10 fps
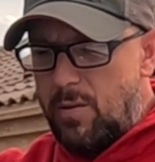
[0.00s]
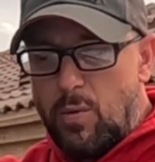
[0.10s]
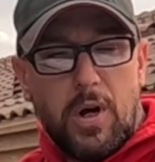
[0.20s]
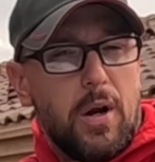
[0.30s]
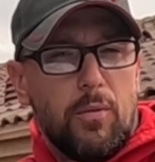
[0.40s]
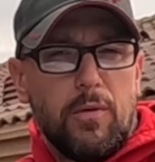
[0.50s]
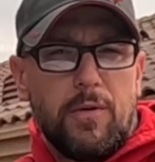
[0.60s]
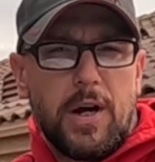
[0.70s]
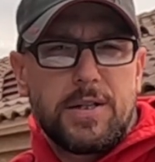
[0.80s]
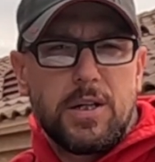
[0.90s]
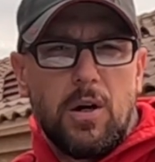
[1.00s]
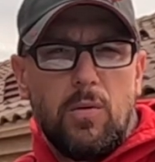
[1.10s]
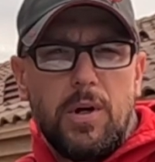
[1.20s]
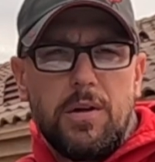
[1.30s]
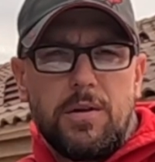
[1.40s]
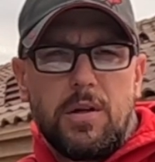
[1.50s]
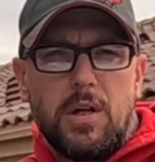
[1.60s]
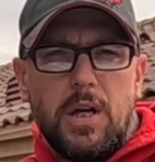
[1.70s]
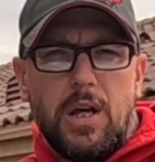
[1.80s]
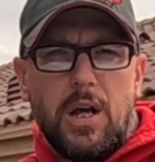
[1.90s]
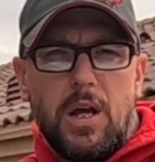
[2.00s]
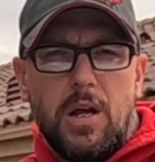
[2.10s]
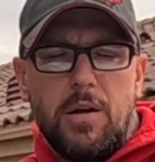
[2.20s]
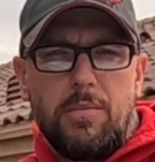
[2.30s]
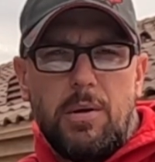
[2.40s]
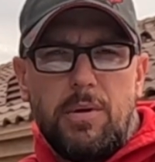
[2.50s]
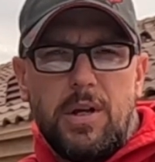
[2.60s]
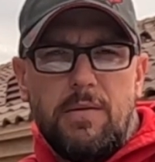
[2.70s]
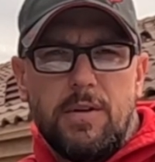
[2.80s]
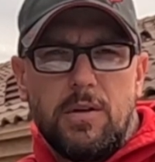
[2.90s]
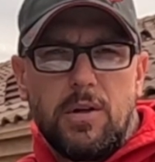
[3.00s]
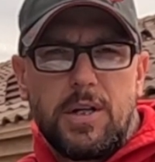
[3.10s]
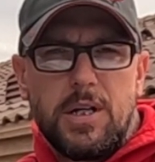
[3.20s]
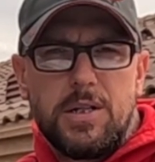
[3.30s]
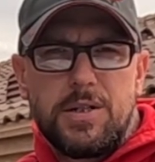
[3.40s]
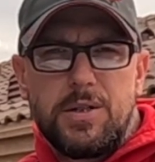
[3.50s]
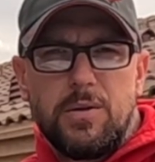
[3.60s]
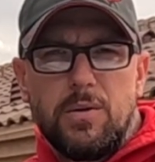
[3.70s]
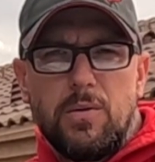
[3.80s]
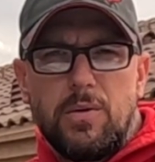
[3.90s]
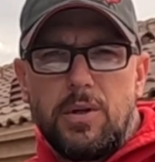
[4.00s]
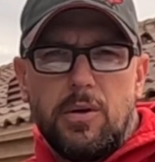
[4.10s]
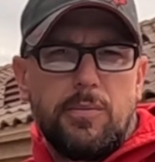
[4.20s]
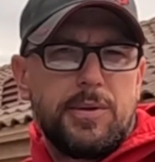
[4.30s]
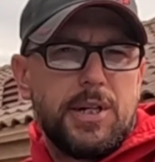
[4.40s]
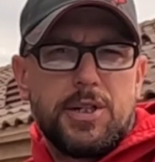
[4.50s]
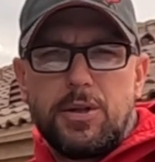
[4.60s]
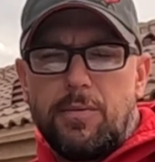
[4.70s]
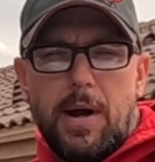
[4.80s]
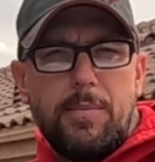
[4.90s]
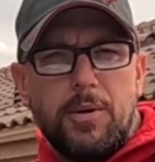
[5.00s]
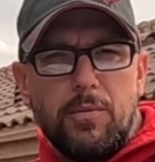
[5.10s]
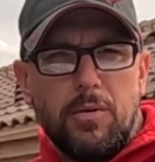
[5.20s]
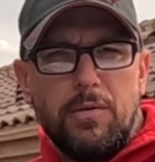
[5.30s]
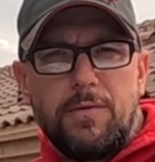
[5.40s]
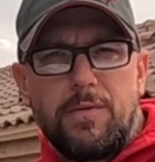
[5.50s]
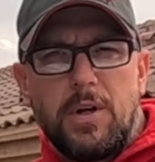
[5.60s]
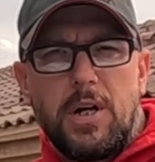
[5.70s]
what kind of roof rack to go with, and maybe even look into, you know, potentially wrapping the roof,